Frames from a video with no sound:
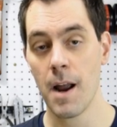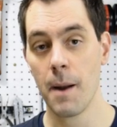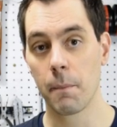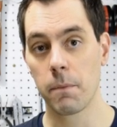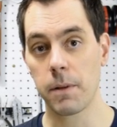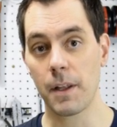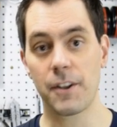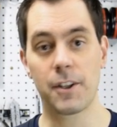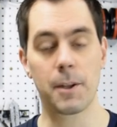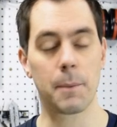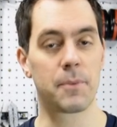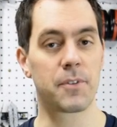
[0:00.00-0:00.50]

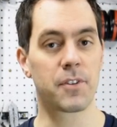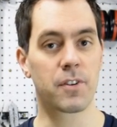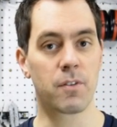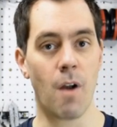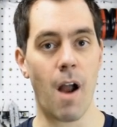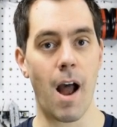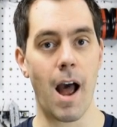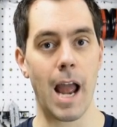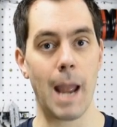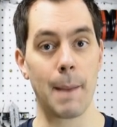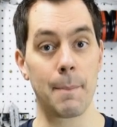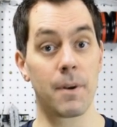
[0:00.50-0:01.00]
please
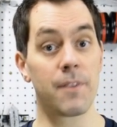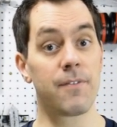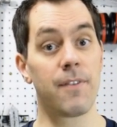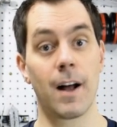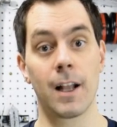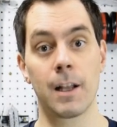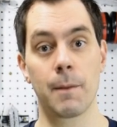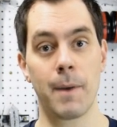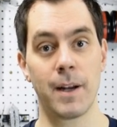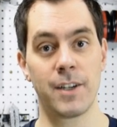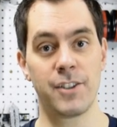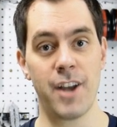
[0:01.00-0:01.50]
subscribe and
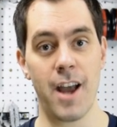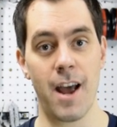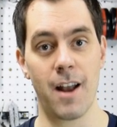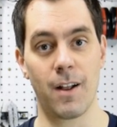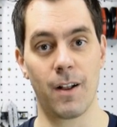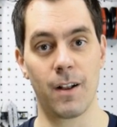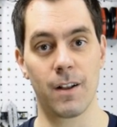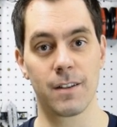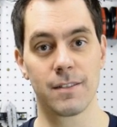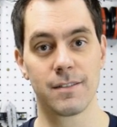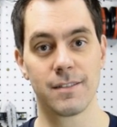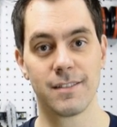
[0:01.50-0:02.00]
follow my
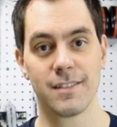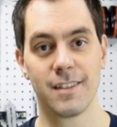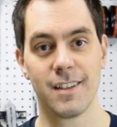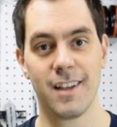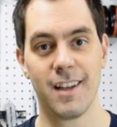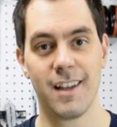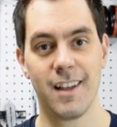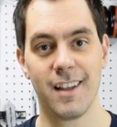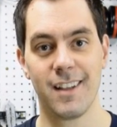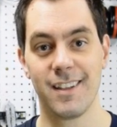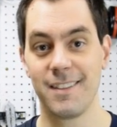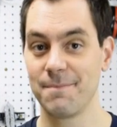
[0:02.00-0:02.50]
channel.
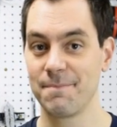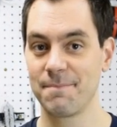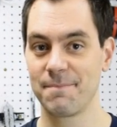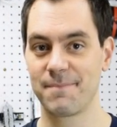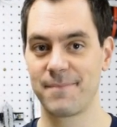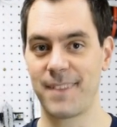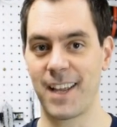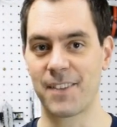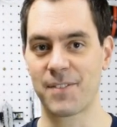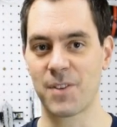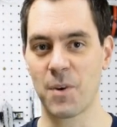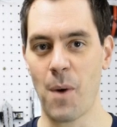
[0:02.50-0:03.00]

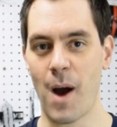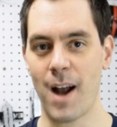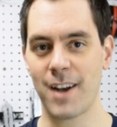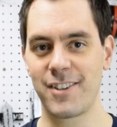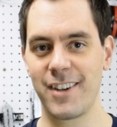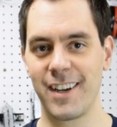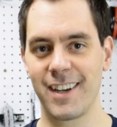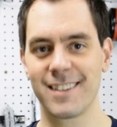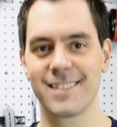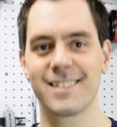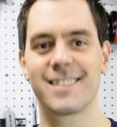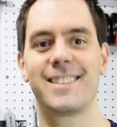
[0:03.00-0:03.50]
Thanks for
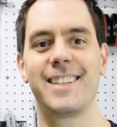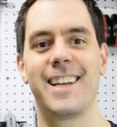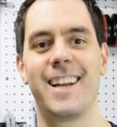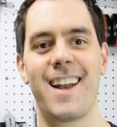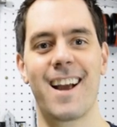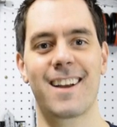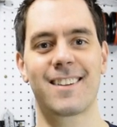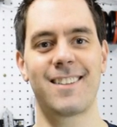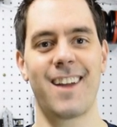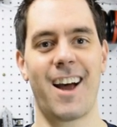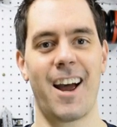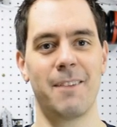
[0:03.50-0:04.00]
watching. See you
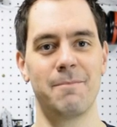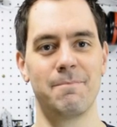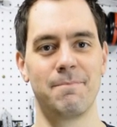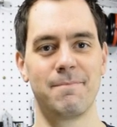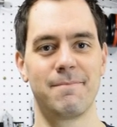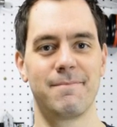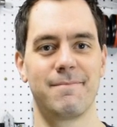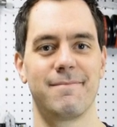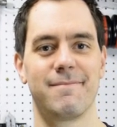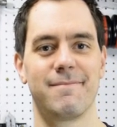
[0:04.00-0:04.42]
next time.